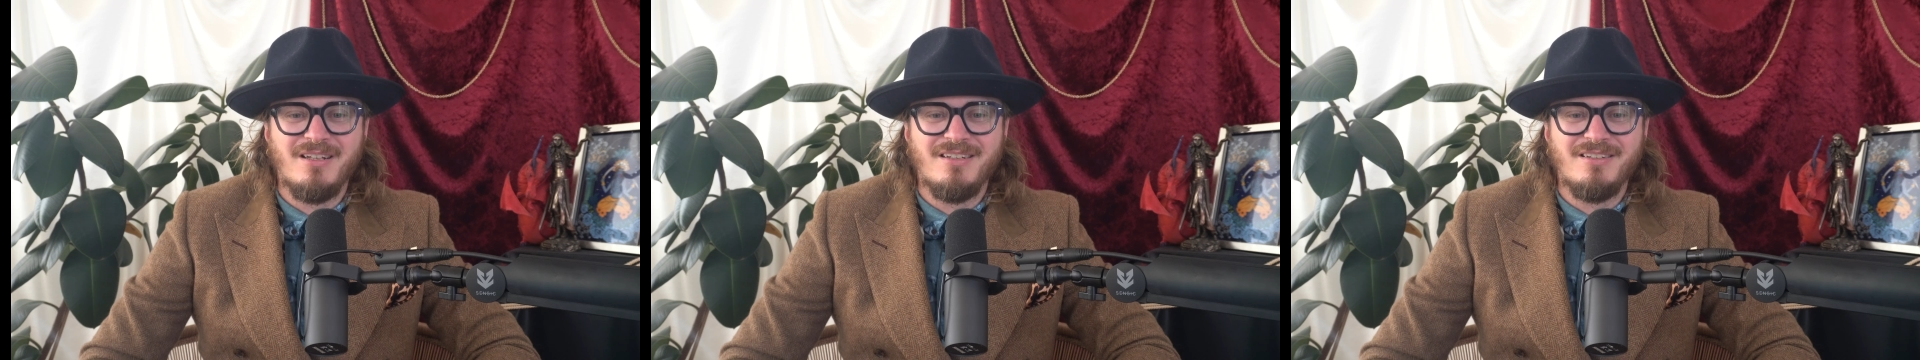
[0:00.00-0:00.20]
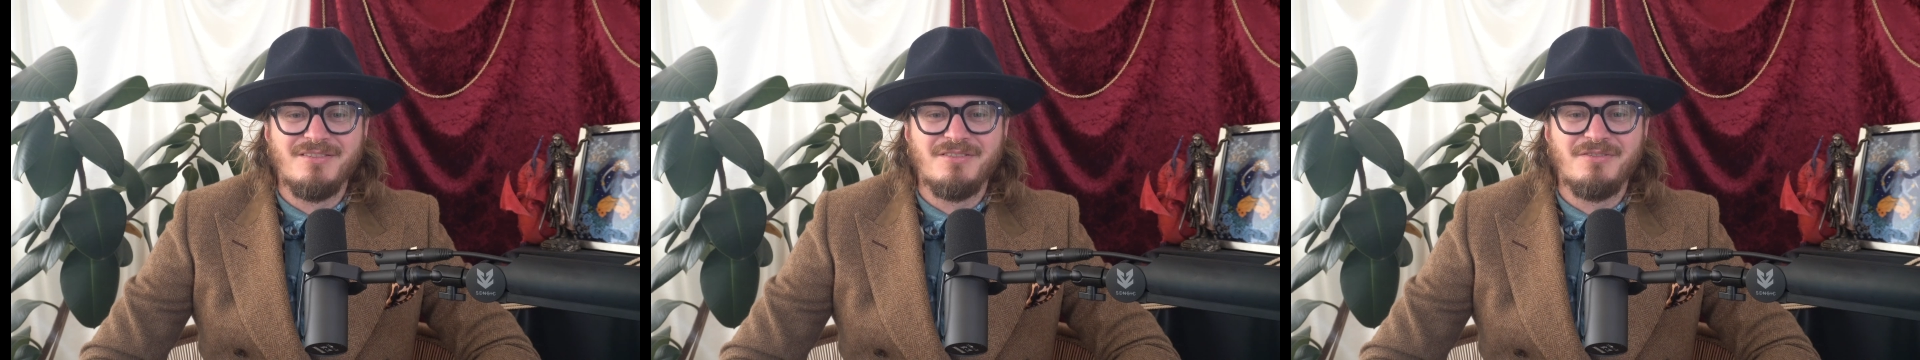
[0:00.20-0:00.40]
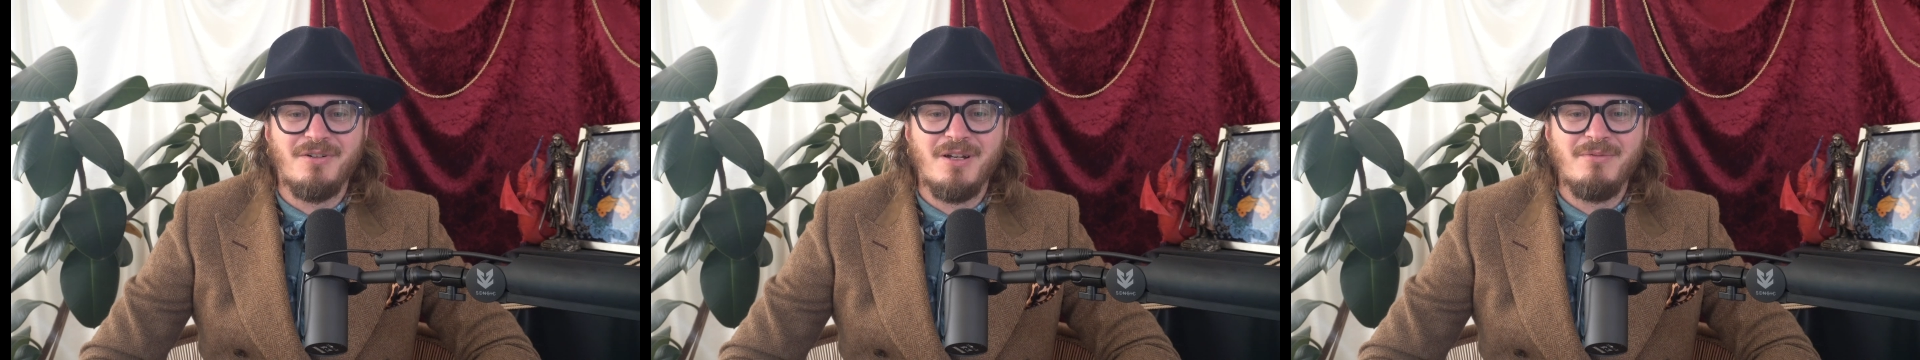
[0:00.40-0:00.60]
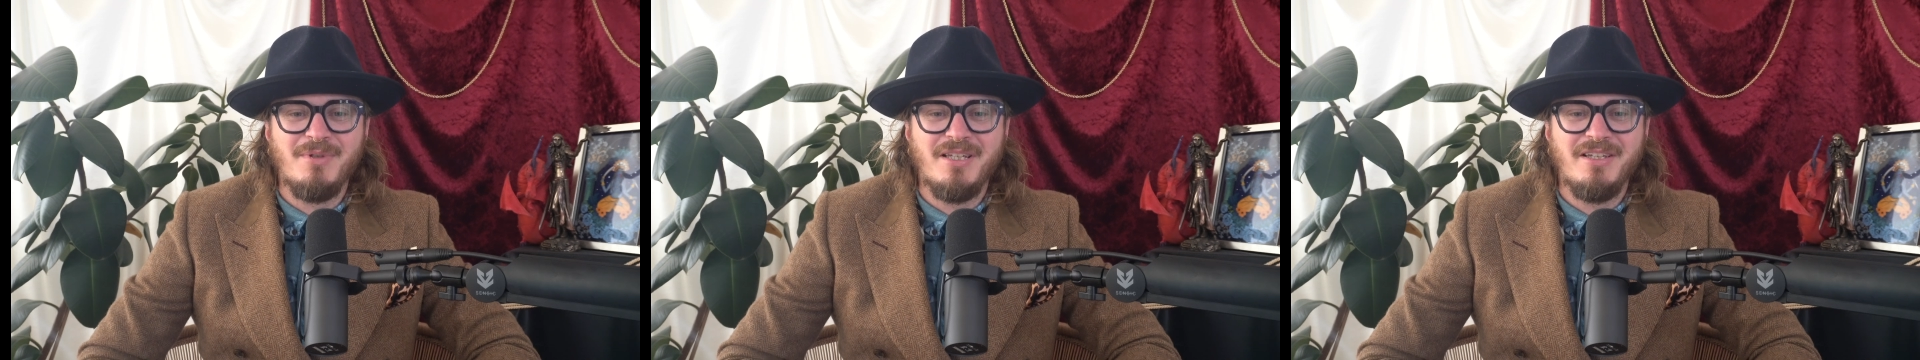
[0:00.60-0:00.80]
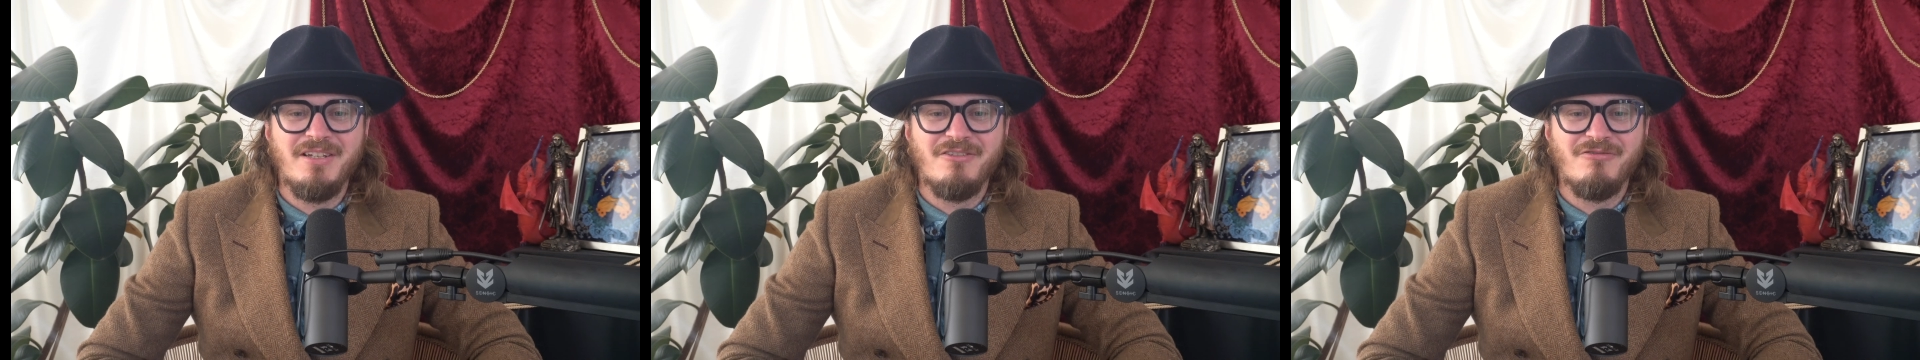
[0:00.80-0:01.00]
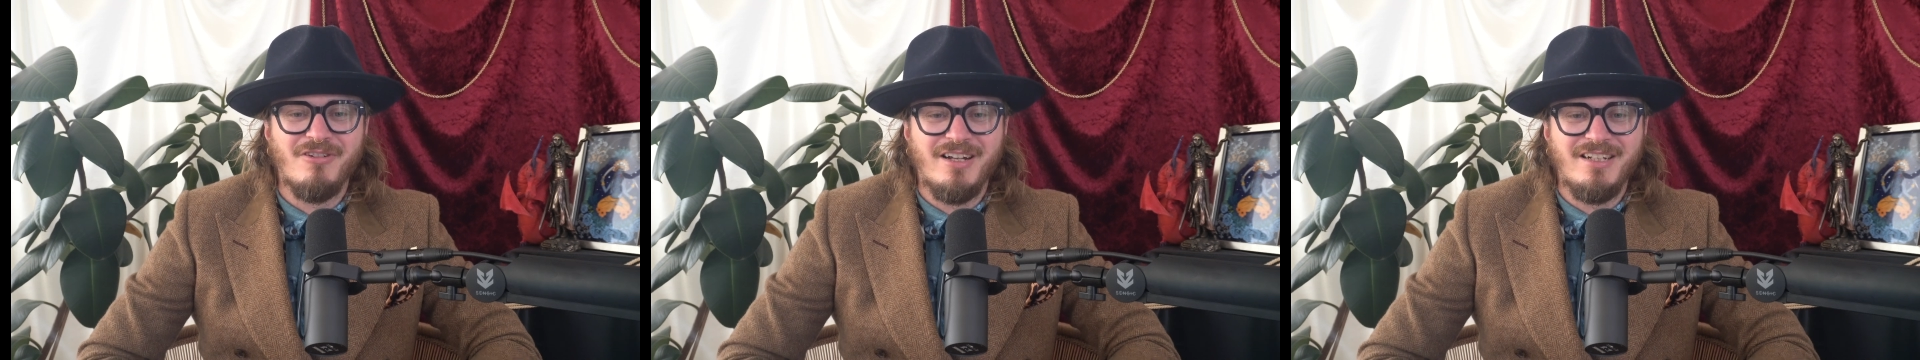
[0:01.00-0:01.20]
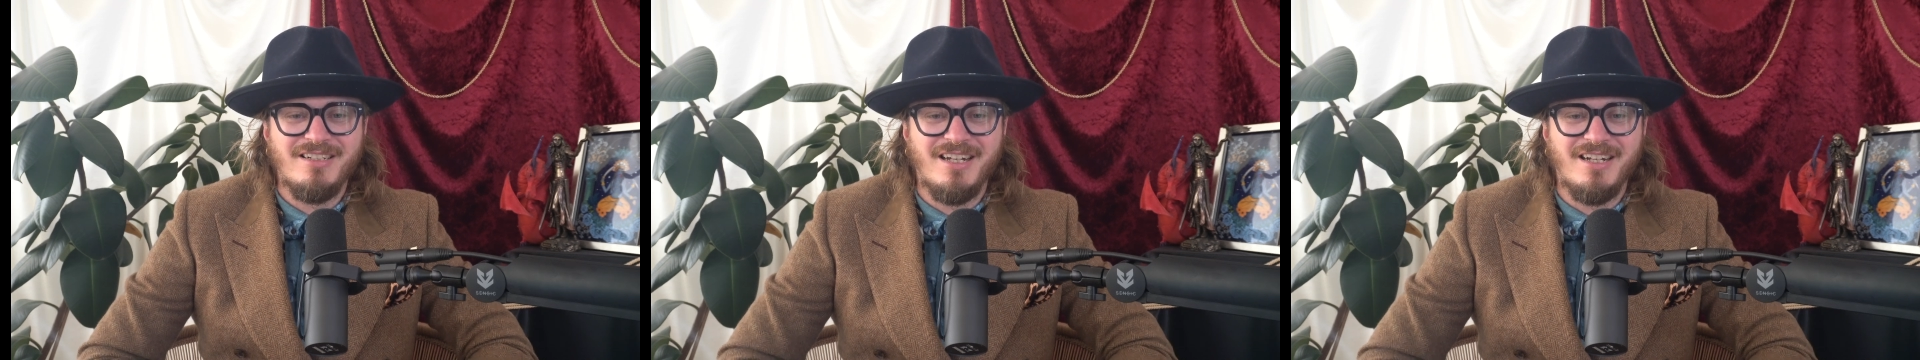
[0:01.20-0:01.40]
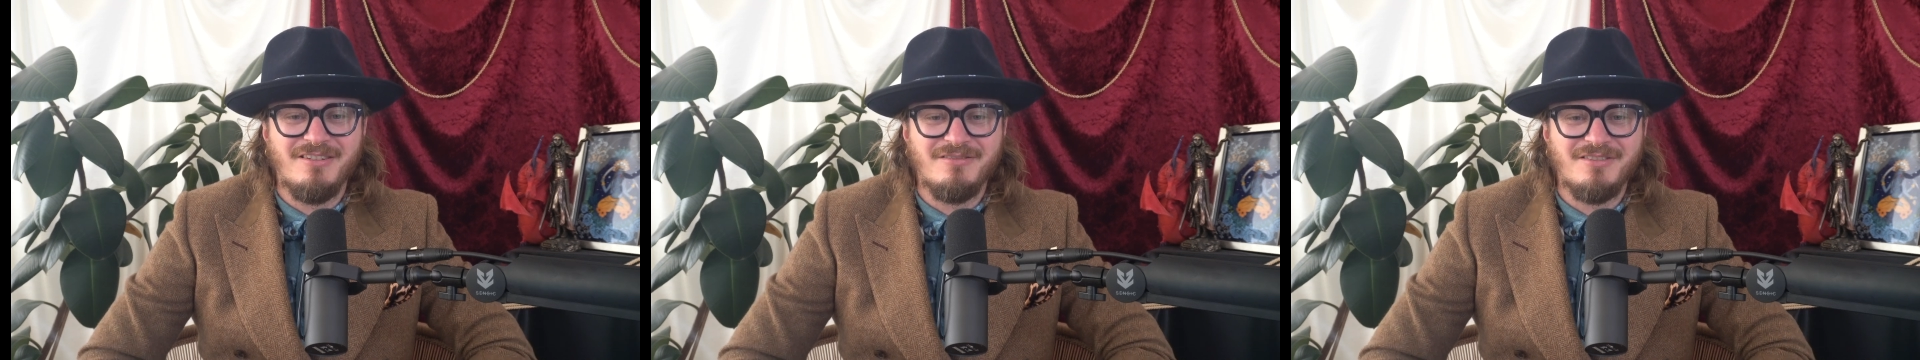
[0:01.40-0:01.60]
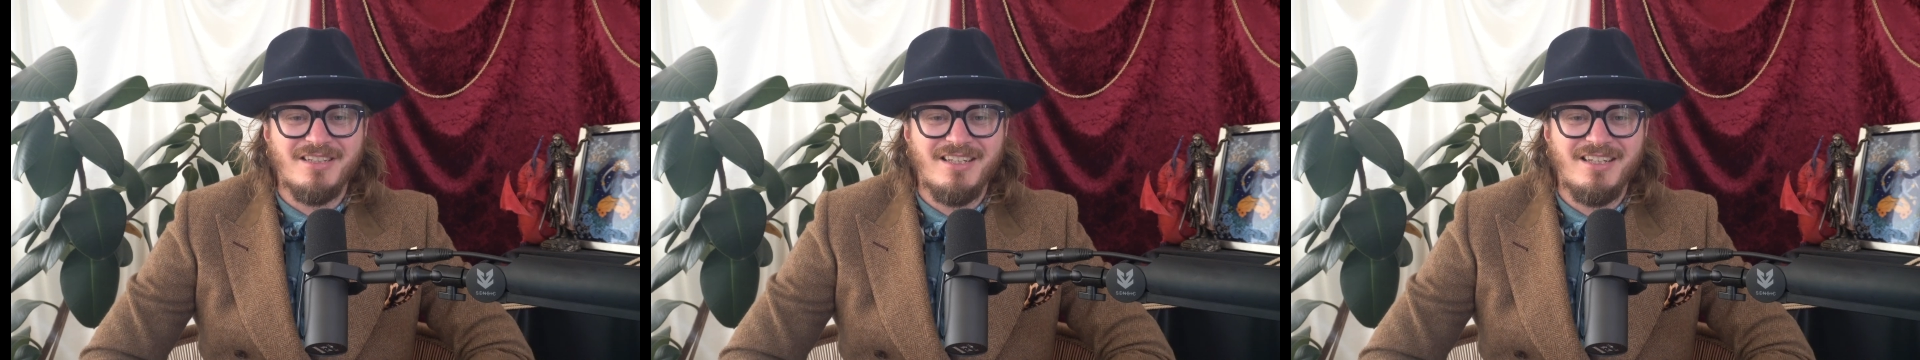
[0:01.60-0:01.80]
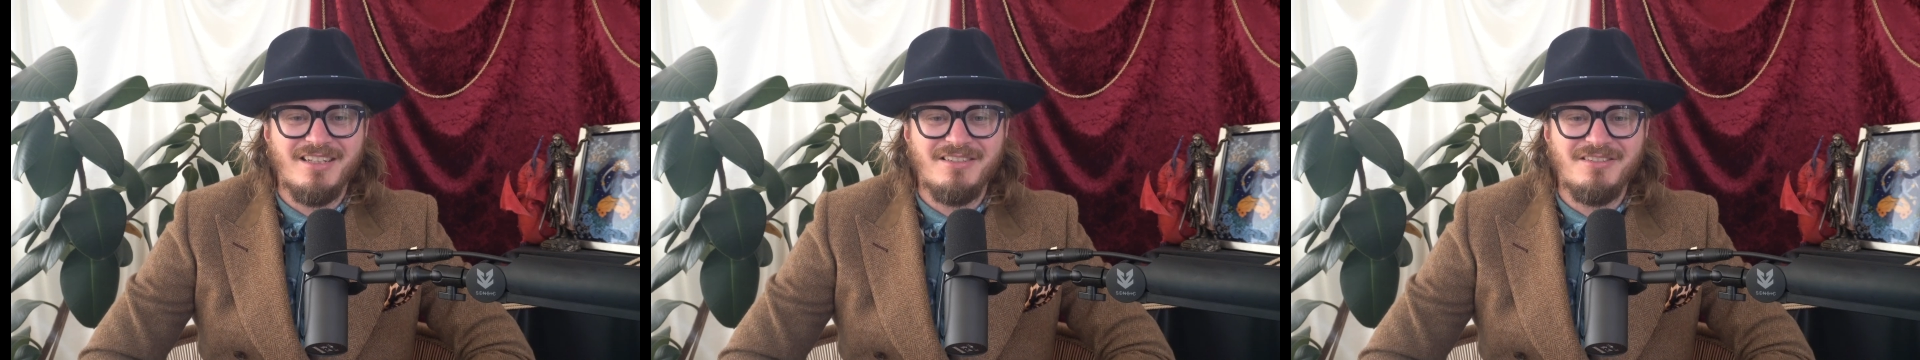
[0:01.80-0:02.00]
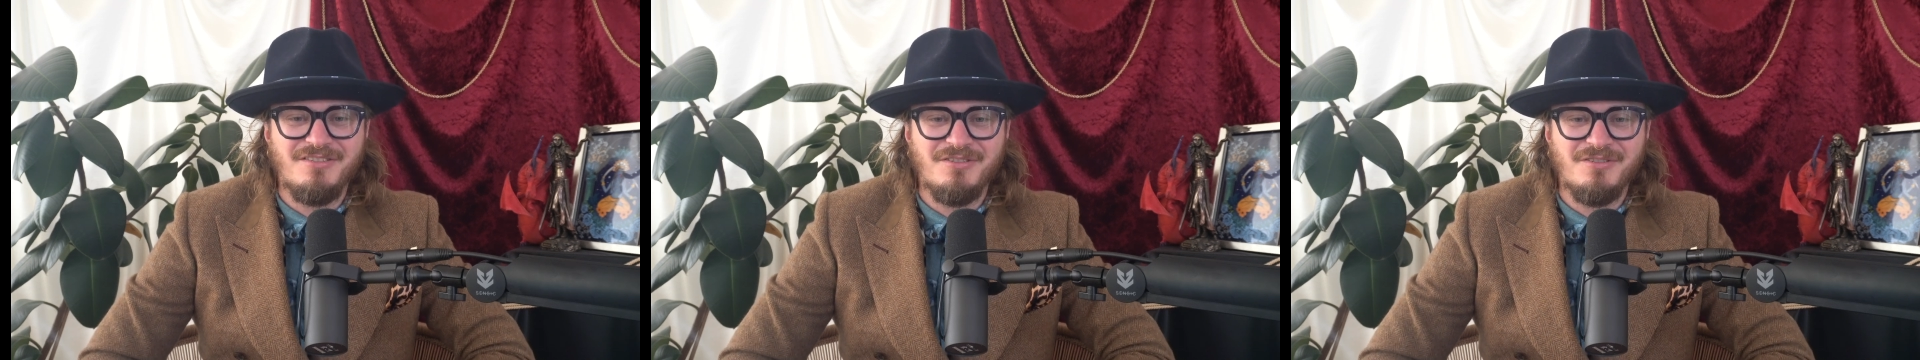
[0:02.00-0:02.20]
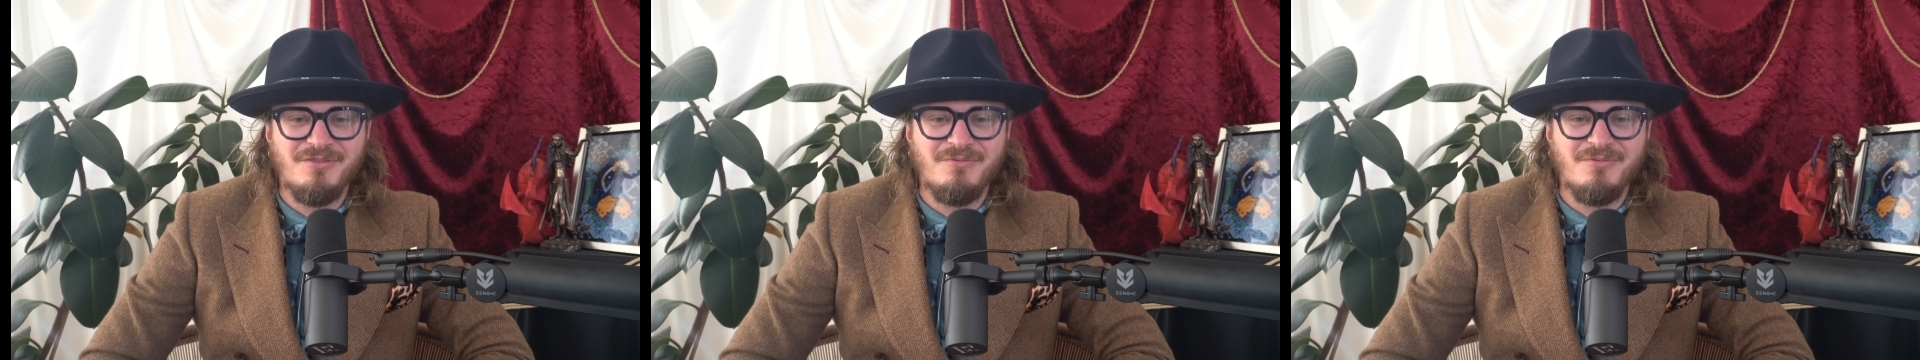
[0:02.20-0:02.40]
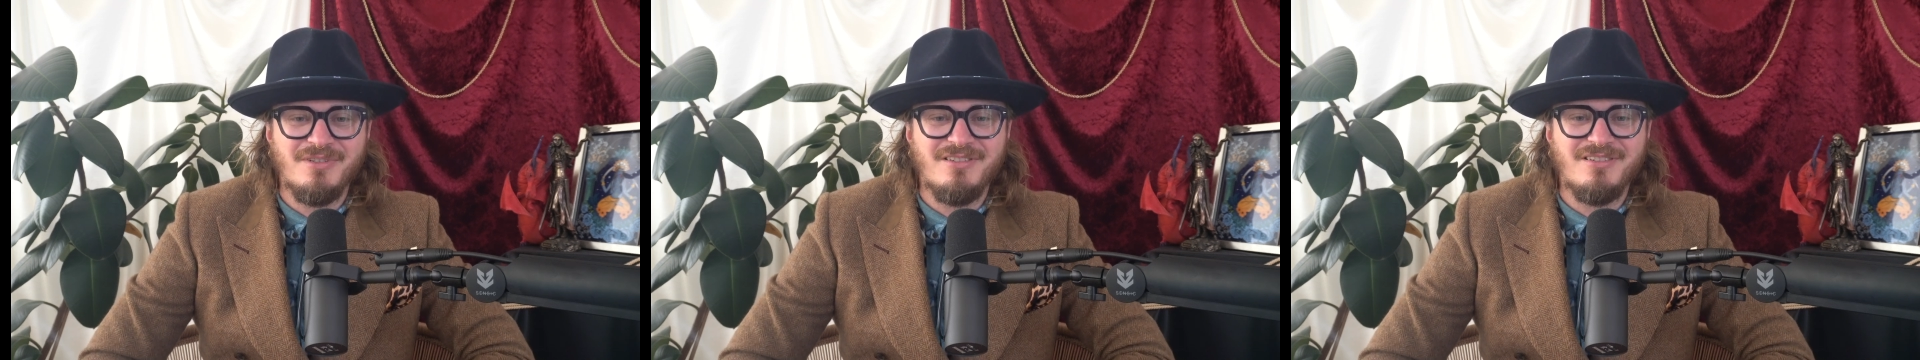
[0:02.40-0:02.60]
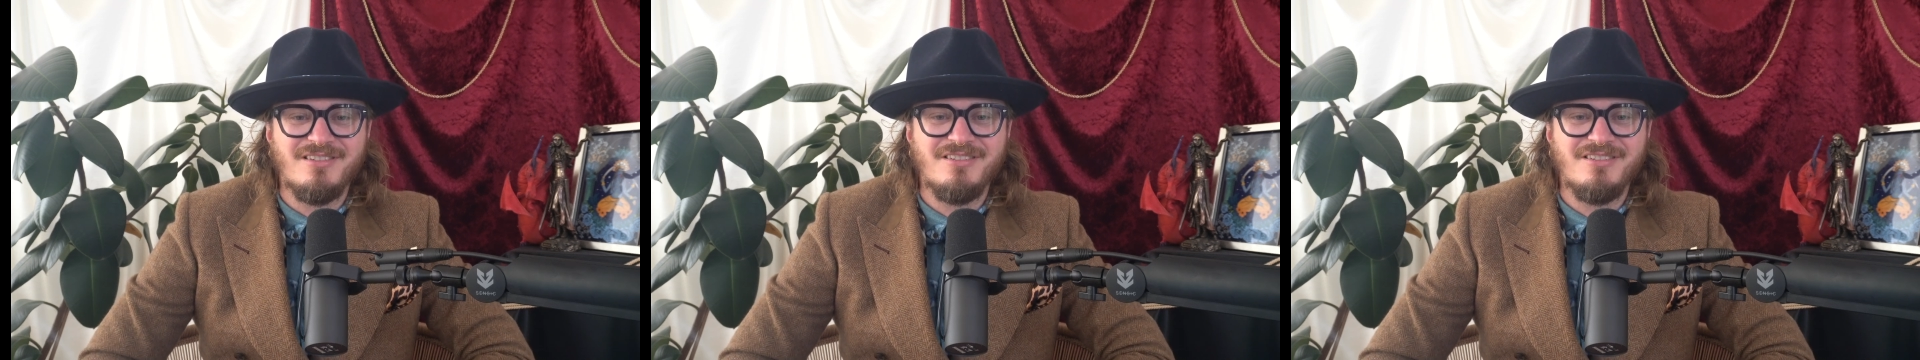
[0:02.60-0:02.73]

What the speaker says: So I'm here right now to aid you with